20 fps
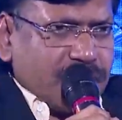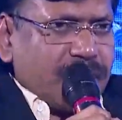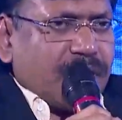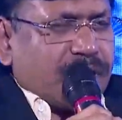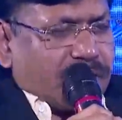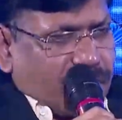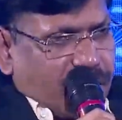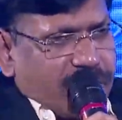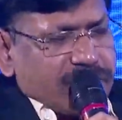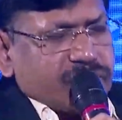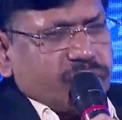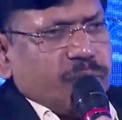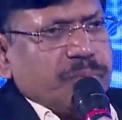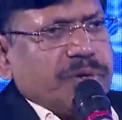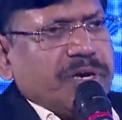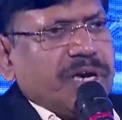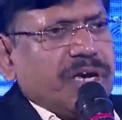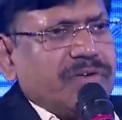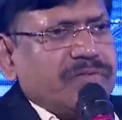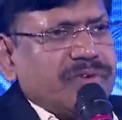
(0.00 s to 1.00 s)
classroom
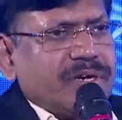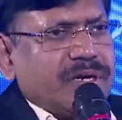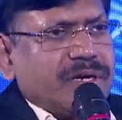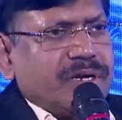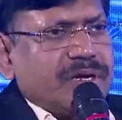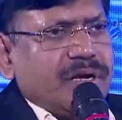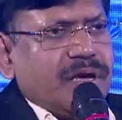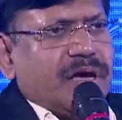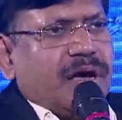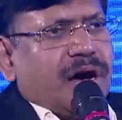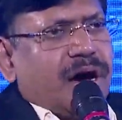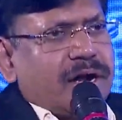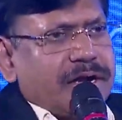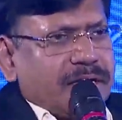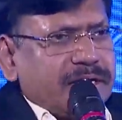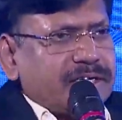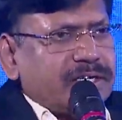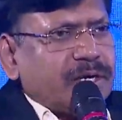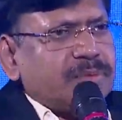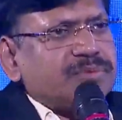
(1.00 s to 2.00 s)
behavior, or
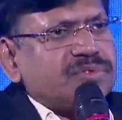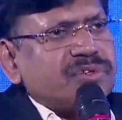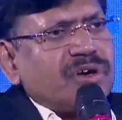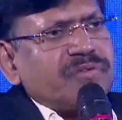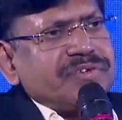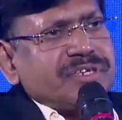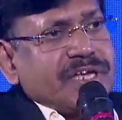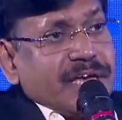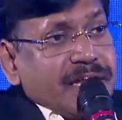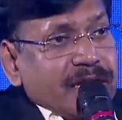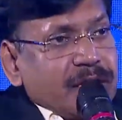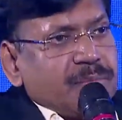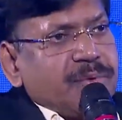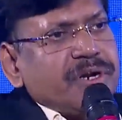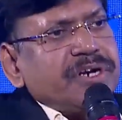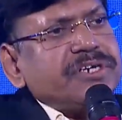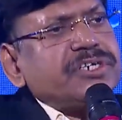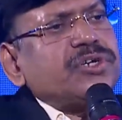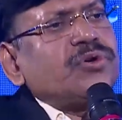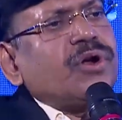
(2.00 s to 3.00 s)
in terms of his
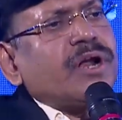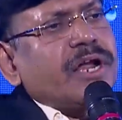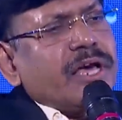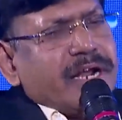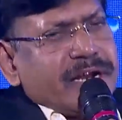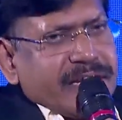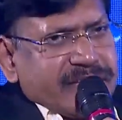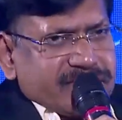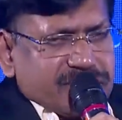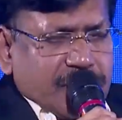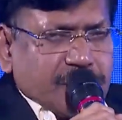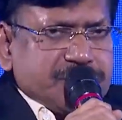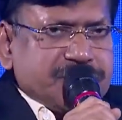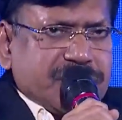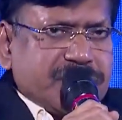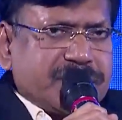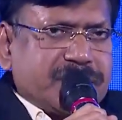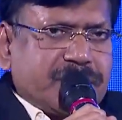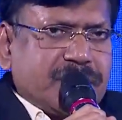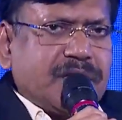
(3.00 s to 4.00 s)
inability to learn a
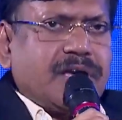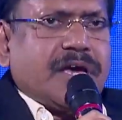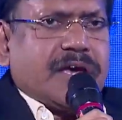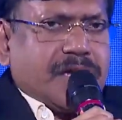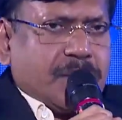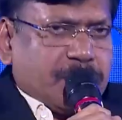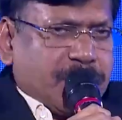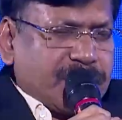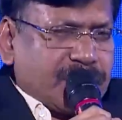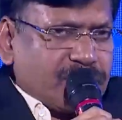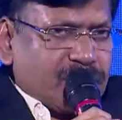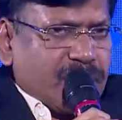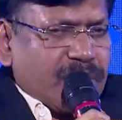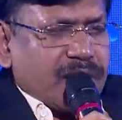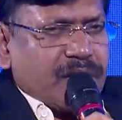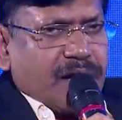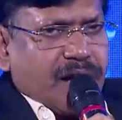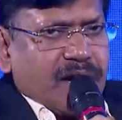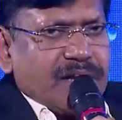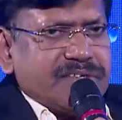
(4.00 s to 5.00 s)
subject in a particular
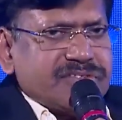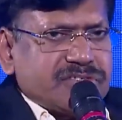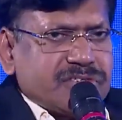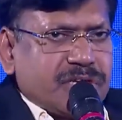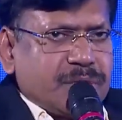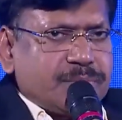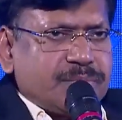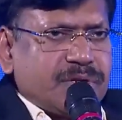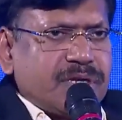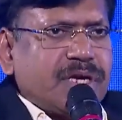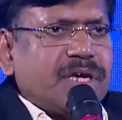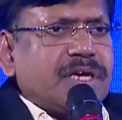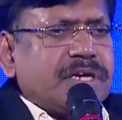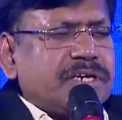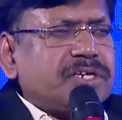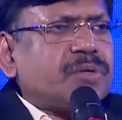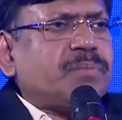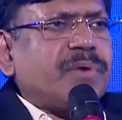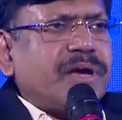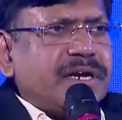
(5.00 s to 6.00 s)
concept.
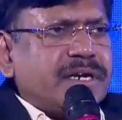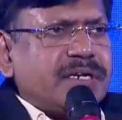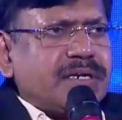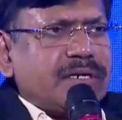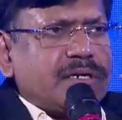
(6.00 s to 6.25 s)
It might